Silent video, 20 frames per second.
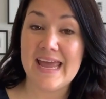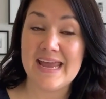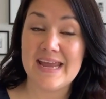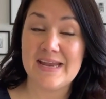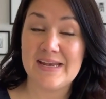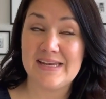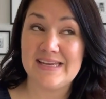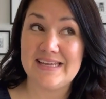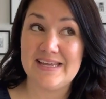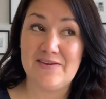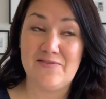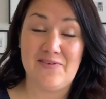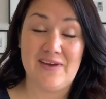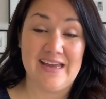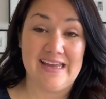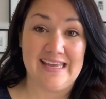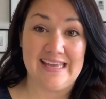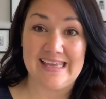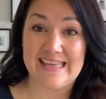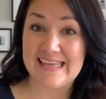And if
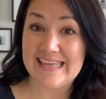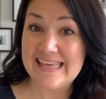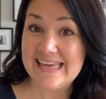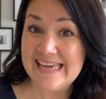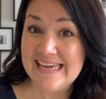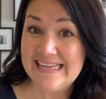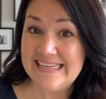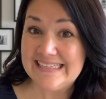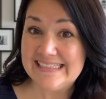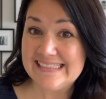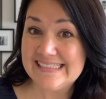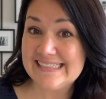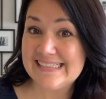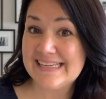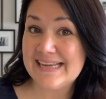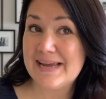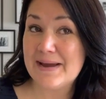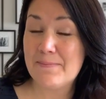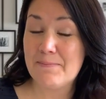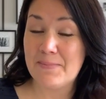I get
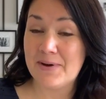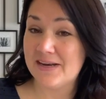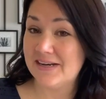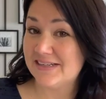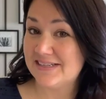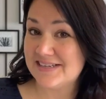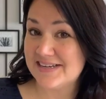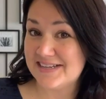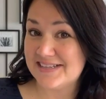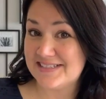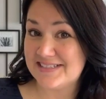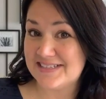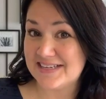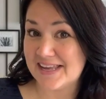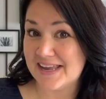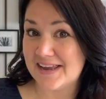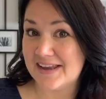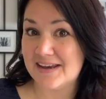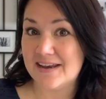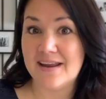monetized
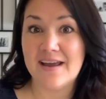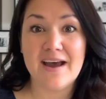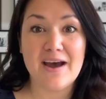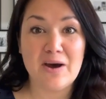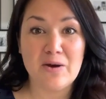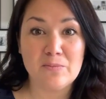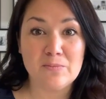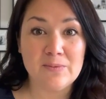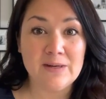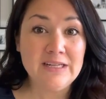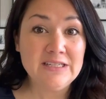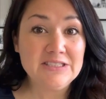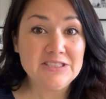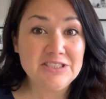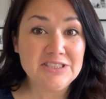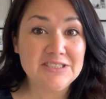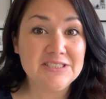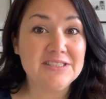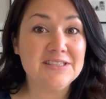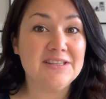again, how
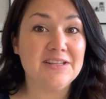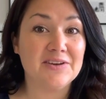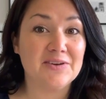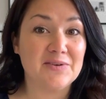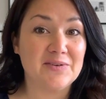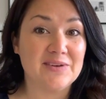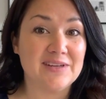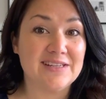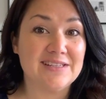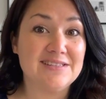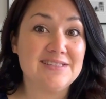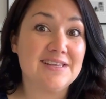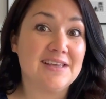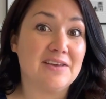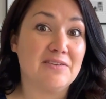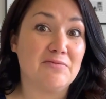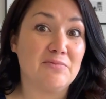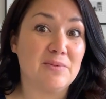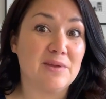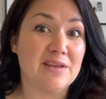much they're going to
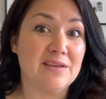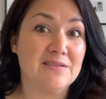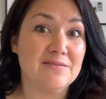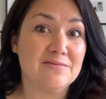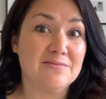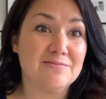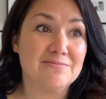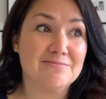give me.